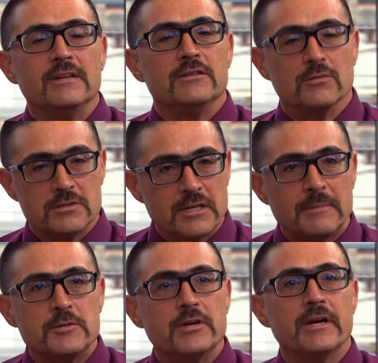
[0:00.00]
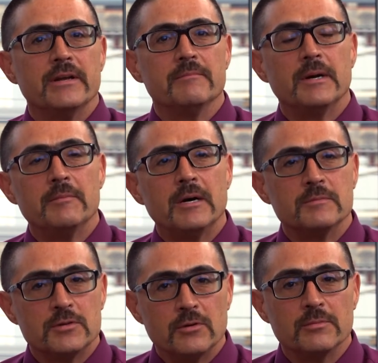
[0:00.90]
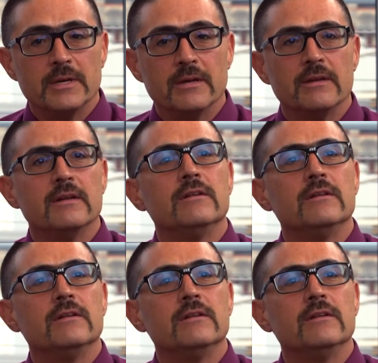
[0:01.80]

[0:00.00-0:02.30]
Don't stop trying. My mom told me,